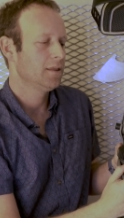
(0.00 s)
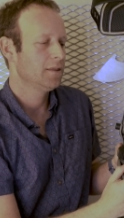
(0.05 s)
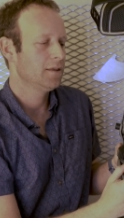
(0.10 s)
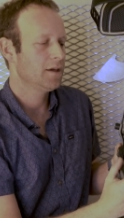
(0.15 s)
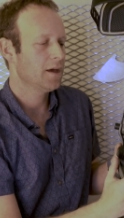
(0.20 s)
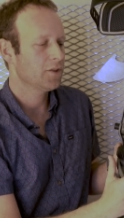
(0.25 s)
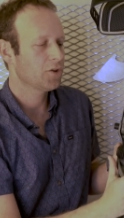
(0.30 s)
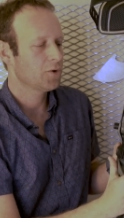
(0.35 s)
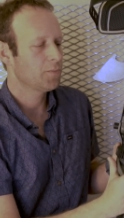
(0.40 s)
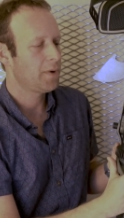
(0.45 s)

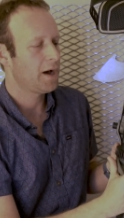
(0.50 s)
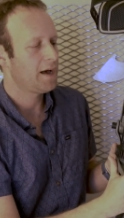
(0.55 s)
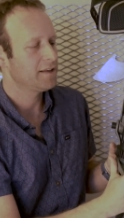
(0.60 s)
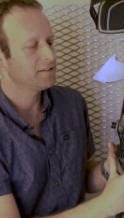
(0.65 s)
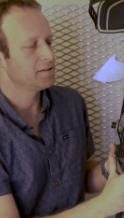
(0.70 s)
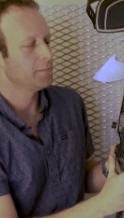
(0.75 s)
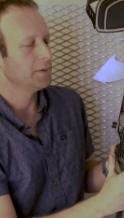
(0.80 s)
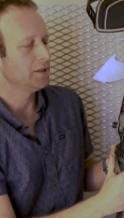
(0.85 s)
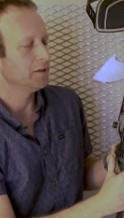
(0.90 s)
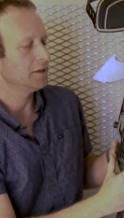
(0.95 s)
The other
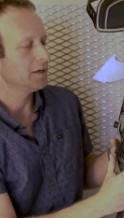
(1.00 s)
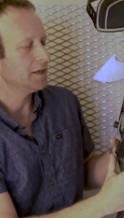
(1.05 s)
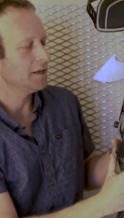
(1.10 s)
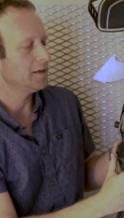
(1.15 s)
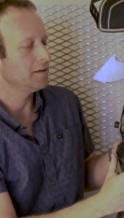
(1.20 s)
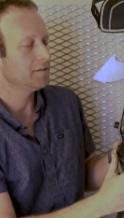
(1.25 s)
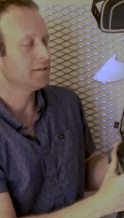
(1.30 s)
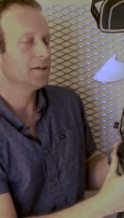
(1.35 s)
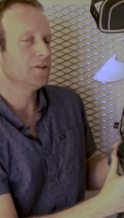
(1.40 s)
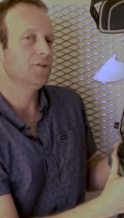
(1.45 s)

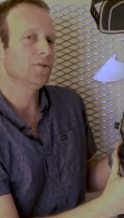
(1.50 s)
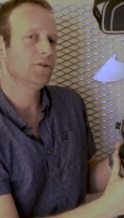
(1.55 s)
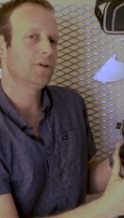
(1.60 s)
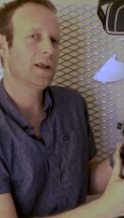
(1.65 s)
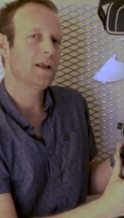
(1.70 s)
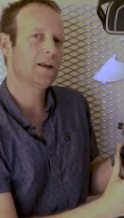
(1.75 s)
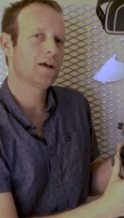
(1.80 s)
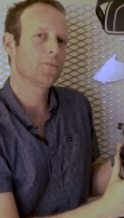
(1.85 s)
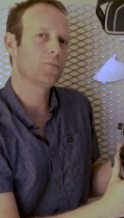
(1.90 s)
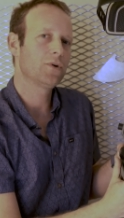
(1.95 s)
possibility is that you
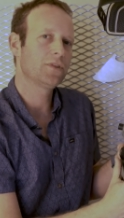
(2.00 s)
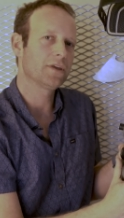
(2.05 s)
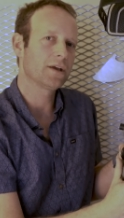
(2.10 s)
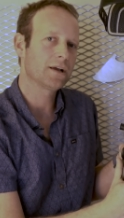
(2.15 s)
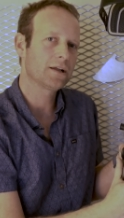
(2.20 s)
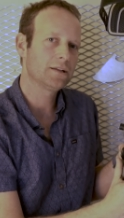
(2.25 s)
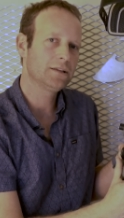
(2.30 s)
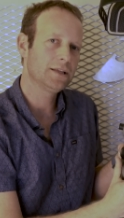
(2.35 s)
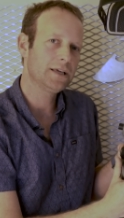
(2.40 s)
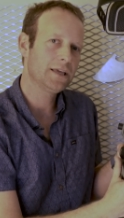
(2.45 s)
could end up with
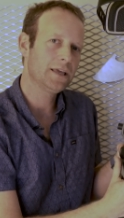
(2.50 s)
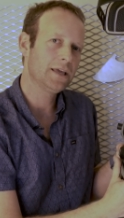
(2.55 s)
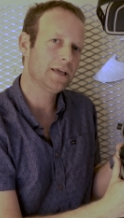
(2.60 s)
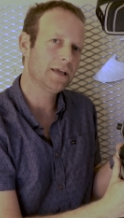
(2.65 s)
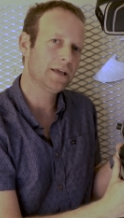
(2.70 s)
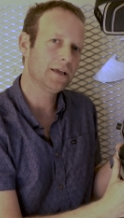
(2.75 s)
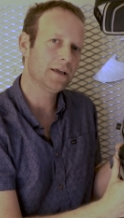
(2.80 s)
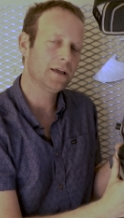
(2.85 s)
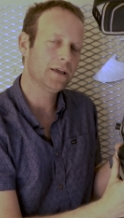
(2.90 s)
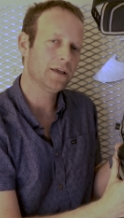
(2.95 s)
a
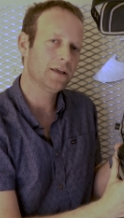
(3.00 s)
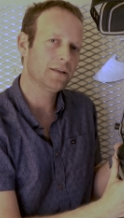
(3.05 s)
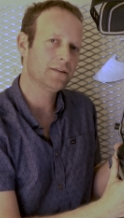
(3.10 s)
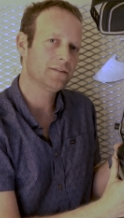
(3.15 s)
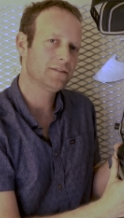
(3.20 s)
clicking